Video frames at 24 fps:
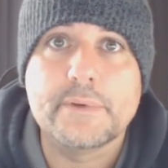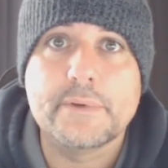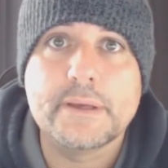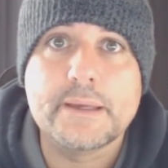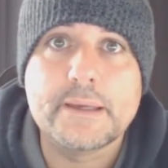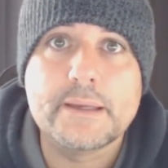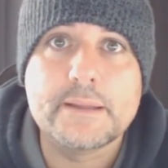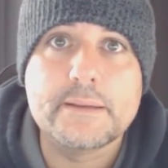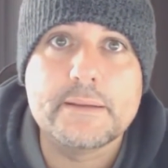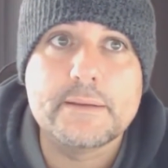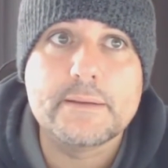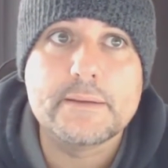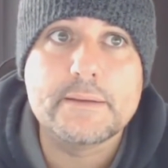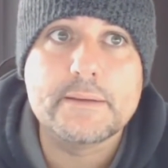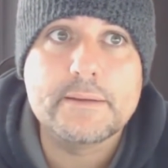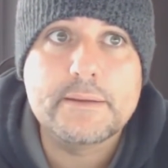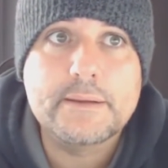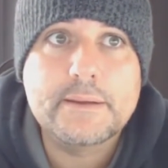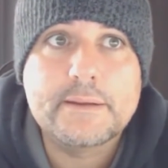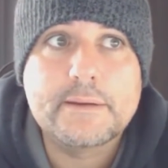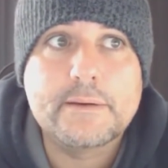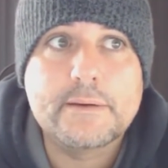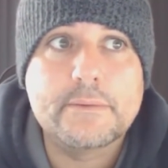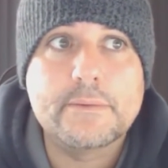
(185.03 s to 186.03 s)
And
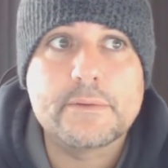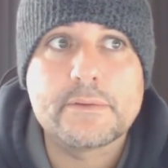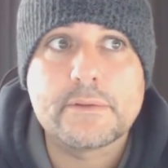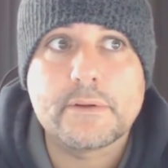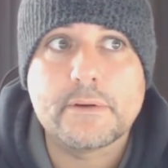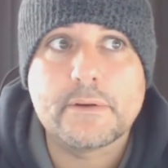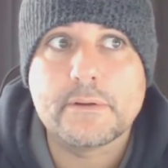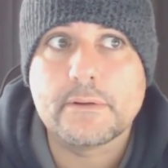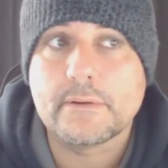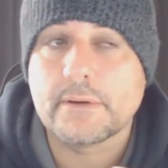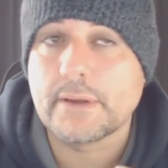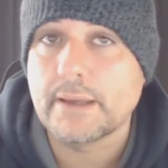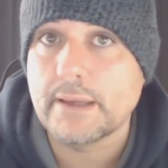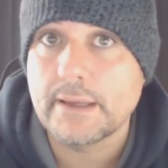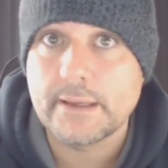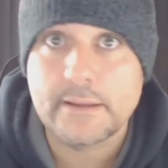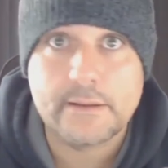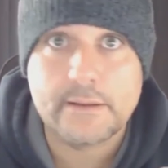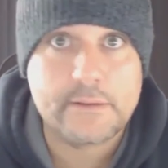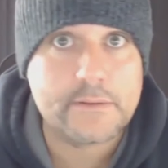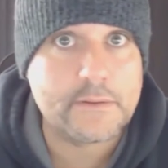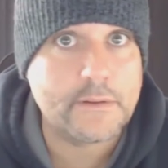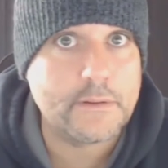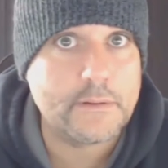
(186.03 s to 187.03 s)
you know, it's all
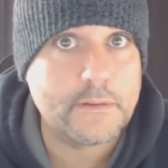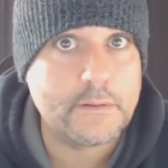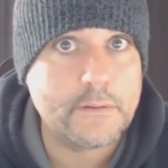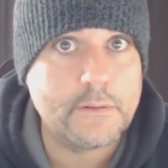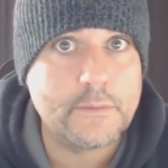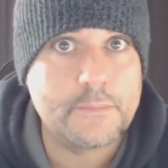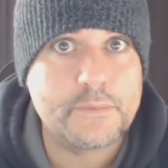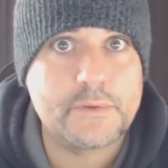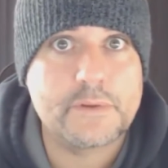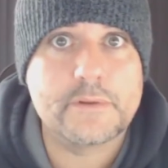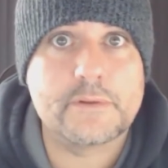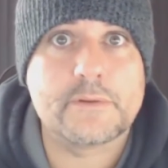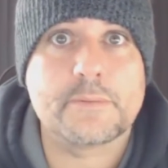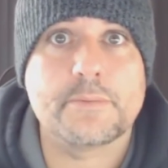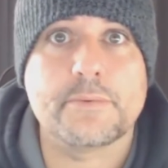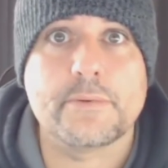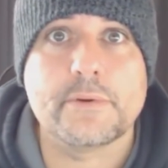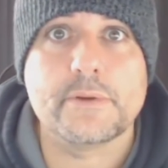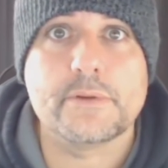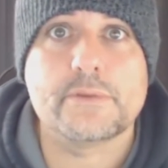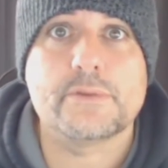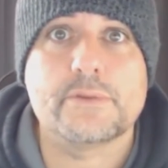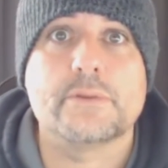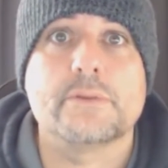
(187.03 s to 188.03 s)
our hopes and
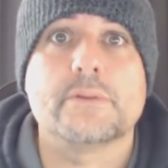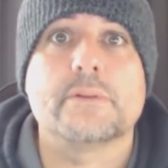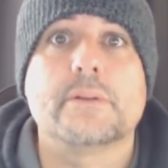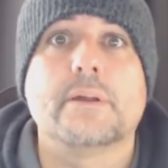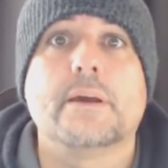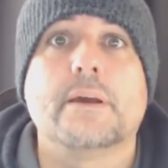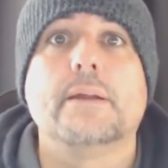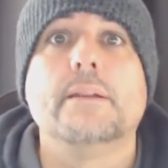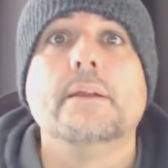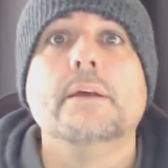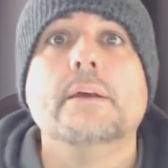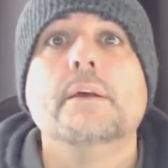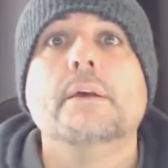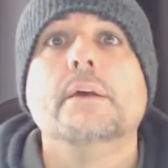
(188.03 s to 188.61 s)
inspirations that